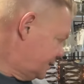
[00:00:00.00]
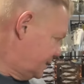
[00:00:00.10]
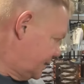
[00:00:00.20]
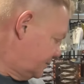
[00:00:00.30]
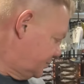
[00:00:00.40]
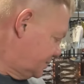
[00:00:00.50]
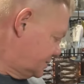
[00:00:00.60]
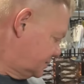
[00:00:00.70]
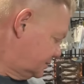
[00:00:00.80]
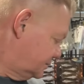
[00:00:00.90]
lay down,
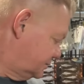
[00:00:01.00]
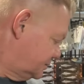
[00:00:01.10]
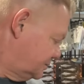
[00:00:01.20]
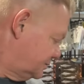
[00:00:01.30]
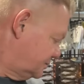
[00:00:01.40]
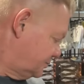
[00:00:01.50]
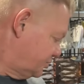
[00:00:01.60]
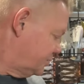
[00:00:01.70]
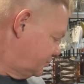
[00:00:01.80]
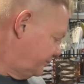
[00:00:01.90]
please? I'm
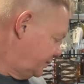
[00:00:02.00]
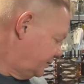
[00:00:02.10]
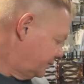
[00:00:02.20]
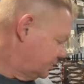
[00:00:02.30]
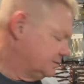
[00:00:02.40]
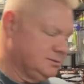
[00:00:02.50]
trying to do a video here.